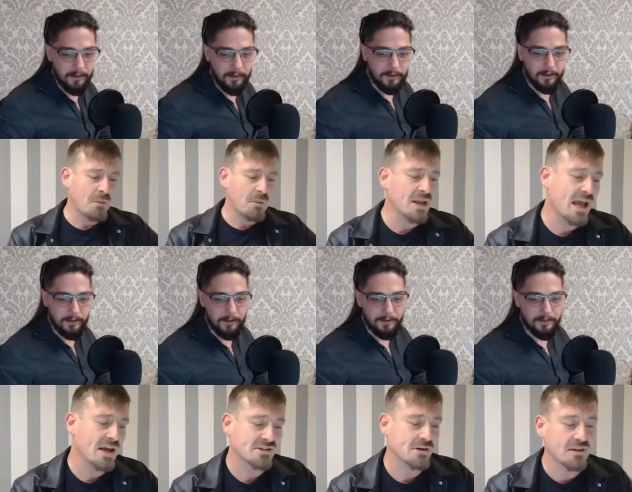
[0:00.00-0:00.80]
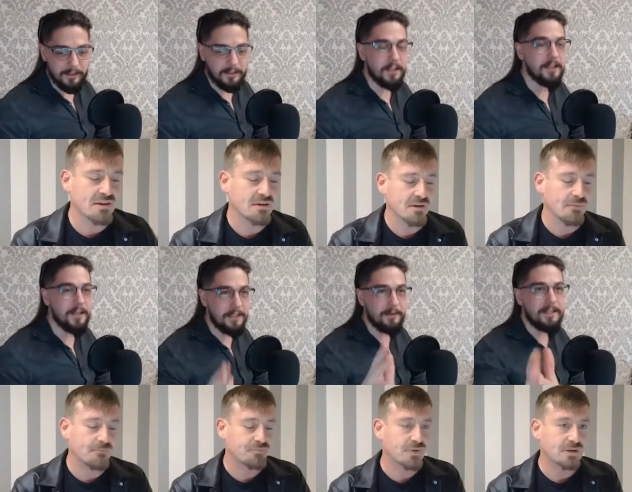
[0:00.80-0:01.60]
Speaker 1: But yeah, so I think just because it
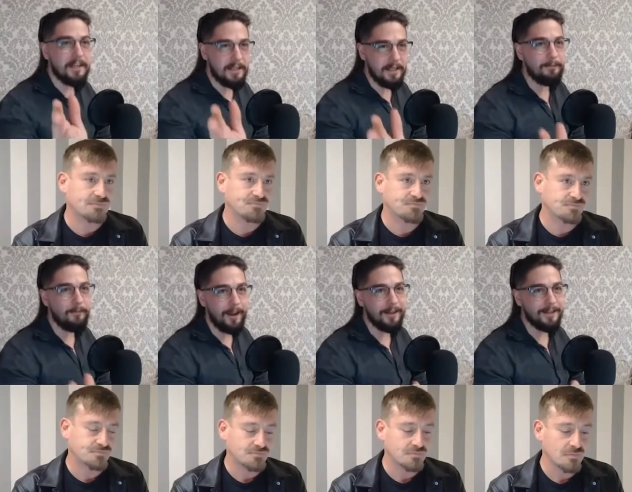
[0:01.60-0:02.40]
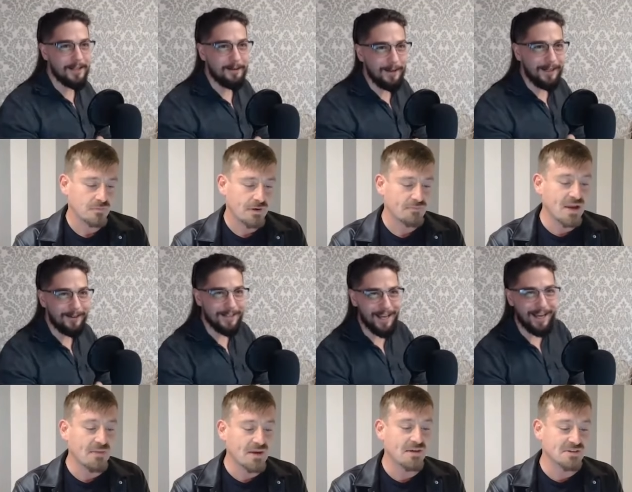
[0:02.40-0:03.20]
was a deep fake doesn't mean it was
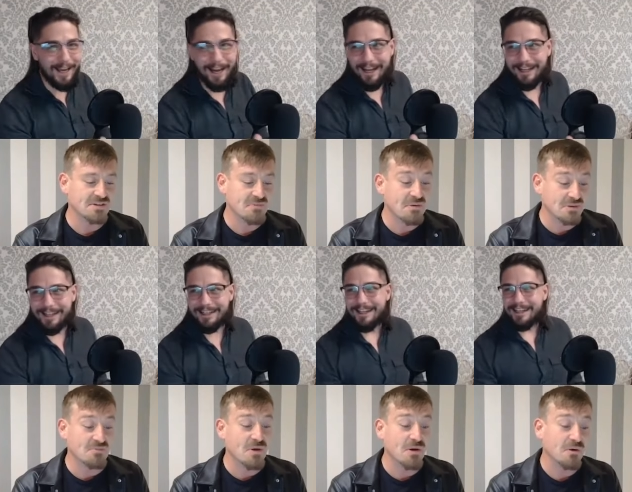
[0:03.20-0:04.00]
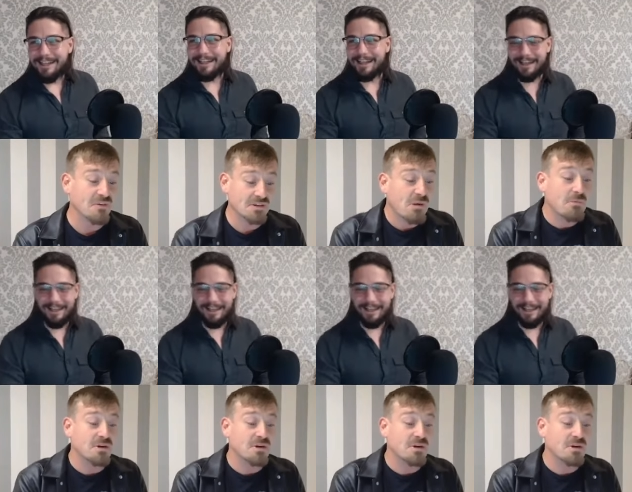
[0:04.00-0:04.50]
yeah, AI. it wasn't real. That's yeah. why we